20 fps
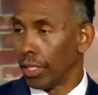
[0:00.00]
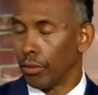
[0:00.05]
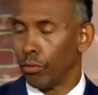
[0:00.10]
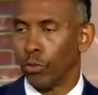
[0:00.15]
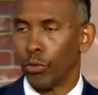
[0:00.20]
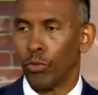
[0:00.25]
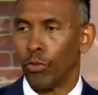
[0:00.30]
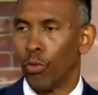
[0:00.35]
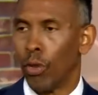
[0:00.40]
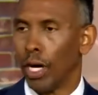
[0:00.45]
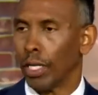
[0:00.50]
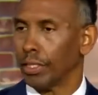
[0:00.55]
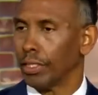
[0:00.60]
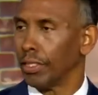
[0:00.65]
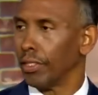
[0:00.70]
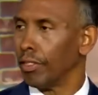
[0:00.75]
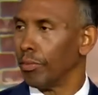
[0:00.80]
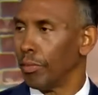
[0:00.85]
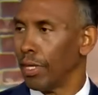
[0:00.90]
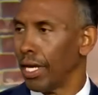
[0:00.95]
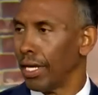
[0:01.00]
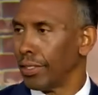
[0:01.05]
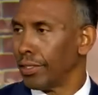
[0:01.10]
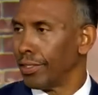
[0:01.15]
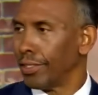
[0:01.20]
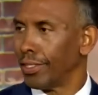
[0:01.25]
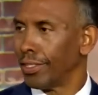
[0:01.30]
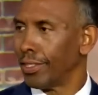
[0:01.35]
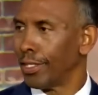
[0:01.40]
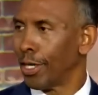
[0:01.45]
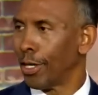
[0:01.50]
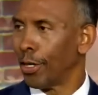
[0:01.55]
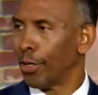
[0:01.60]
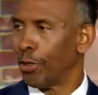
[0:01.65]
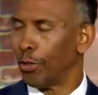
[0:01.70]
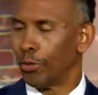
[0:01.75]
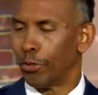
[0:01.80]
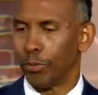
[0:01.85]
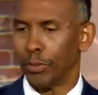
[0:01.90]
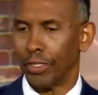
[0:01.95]
We were watching the match at our
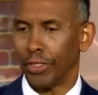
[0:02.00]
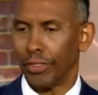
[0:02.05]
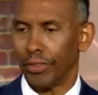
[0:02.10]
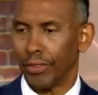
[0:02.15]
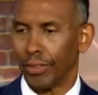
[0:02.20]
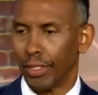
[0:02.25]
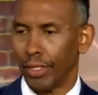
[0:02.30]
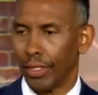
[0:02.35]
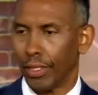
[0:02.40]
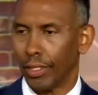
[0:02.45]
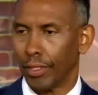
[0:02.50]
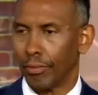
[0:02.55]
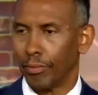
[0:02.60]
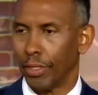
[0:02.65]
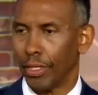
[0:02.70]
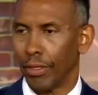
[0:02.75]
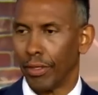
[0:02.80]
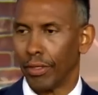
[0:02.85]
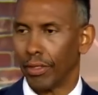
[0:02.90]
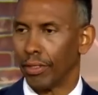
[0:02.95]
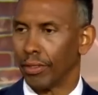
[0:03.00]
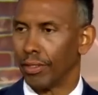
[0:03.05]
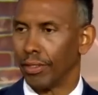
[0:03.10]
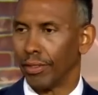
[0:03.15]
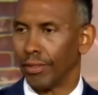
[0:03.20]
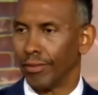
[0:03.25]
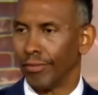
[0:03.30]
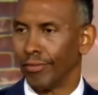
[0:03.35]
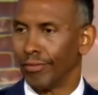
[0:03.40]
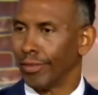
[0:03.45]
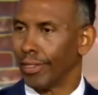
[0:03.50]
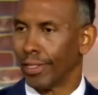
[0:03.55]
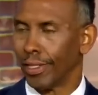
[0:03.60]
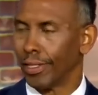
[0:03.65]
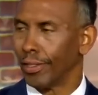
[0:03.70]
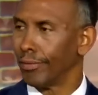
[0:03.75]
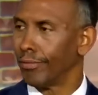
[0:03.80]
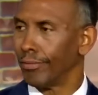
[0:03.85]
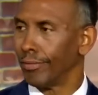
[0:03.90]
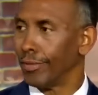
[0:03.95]
home here in uh, Maryland, and
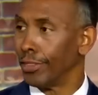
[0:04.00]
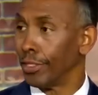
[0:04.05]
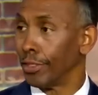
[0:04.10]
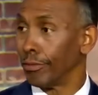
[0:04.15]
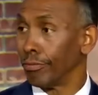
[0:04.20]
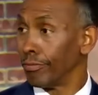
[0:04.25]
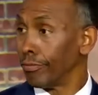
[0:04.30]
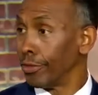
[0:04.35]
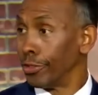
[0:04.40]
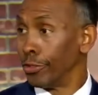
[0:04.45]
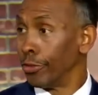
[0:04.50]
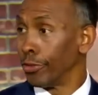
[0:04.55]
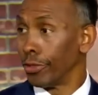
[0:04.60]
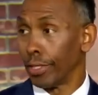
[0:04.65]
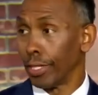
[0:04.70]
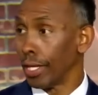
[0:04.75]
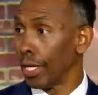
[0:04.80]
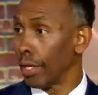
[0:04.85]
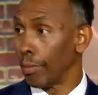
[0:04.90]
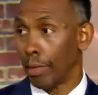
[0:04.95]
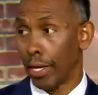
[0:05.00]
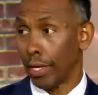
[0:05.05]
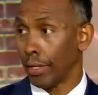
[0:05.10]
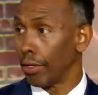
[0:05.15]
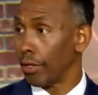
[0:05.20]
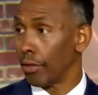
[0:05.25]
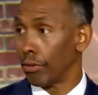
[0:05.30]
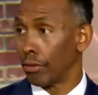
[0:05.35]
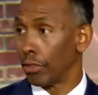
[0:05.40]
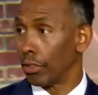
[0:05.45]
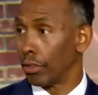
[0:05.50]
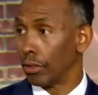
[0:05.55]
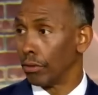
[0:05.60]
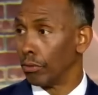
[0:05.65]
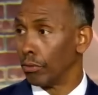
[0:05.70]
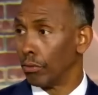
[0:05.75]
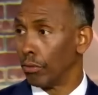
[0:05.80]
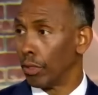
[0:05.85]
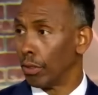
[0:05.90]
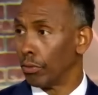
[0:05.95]
uh, you know, during the game, had no clue
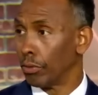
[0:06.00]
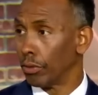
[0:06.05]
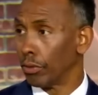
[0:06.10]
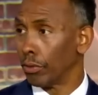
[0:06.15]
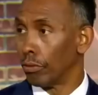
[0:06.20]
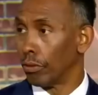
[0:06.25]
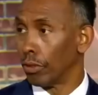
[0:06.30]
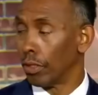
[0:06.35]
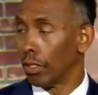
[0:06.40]
what was going